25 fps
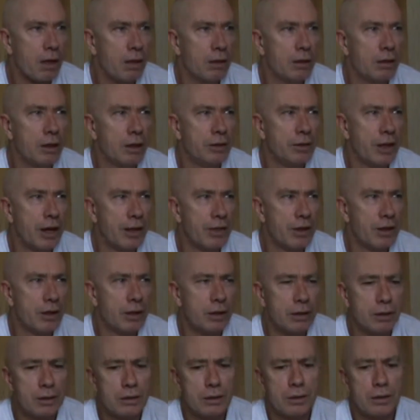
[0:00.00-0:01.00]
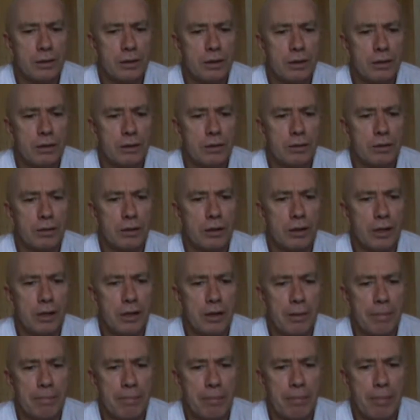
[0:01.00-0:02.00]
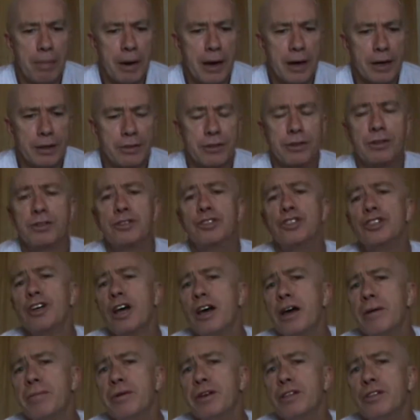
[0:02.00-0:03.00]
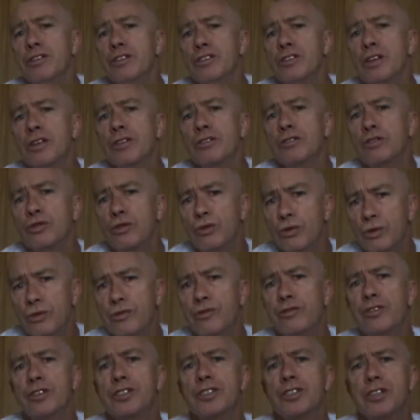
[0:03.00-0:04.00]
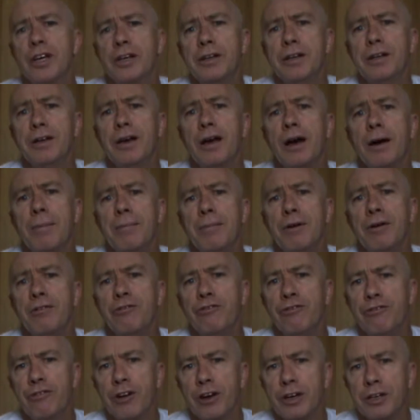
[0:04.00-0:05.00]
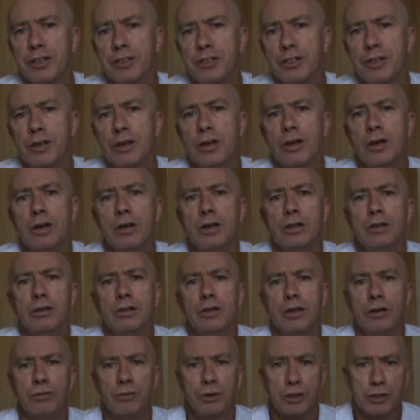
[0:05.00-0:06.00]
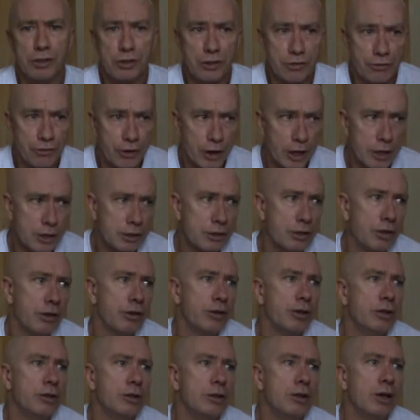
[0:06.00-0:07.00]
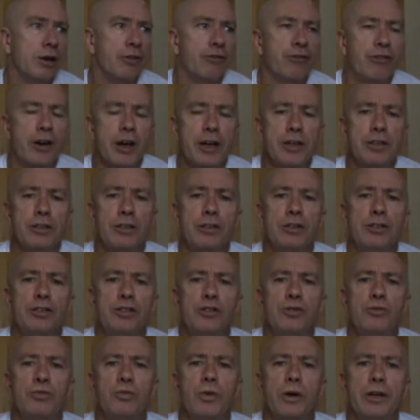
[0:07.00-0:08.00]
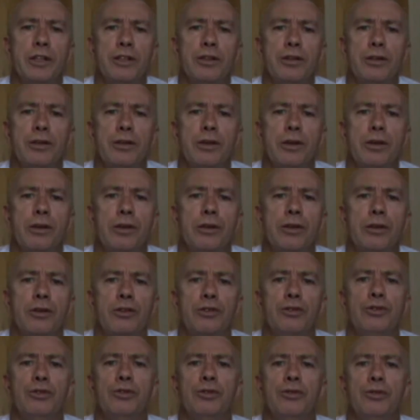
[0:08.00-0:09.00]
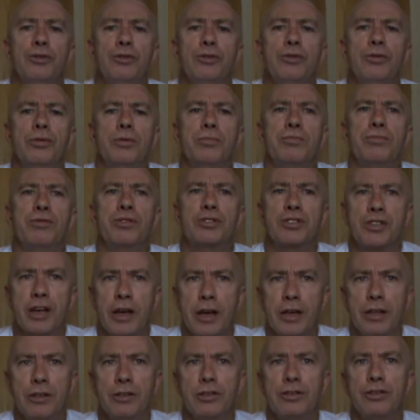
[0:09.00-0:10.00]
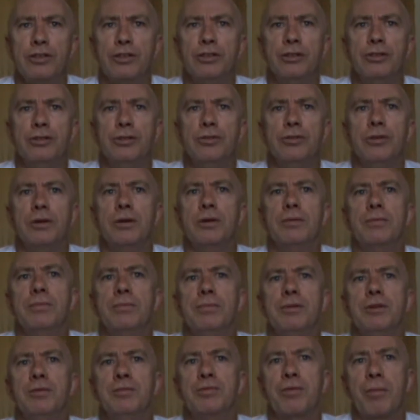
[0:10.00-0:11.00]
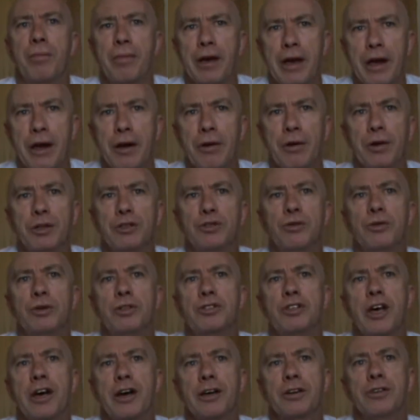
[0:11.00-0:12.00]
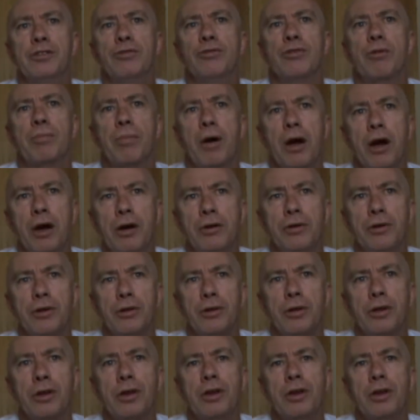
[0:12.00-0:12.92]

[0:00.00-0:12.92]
Another thing about the jab, it is good for setting up a feint. Now, what is a feint? A feint is when you pretend to be preparing to attack your opponent,